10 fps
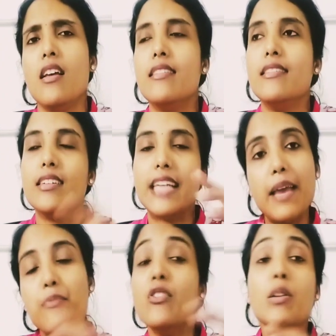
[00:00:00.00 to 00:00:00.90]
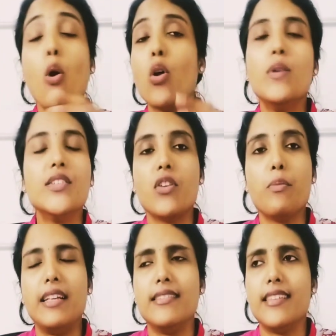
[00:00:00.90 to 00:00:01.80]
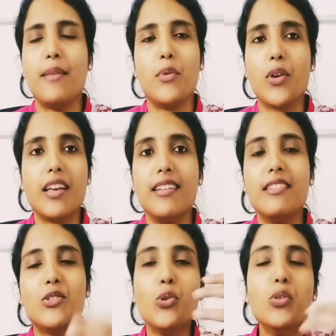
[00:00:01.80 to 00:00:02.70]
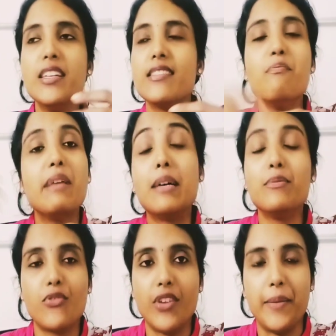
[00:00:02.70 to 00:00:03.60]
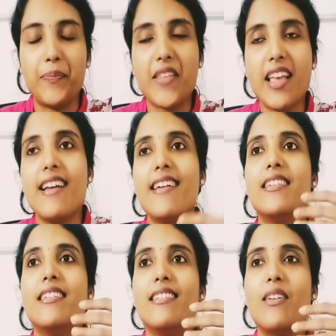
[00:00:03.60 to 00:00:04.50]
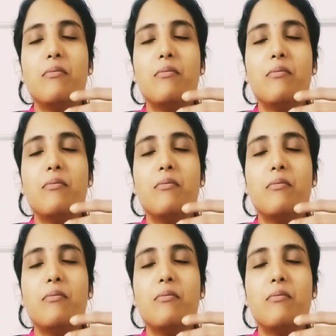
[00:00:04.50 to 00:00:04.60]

The type will always remain same. Okay. 2 doesn't become 3. Uh,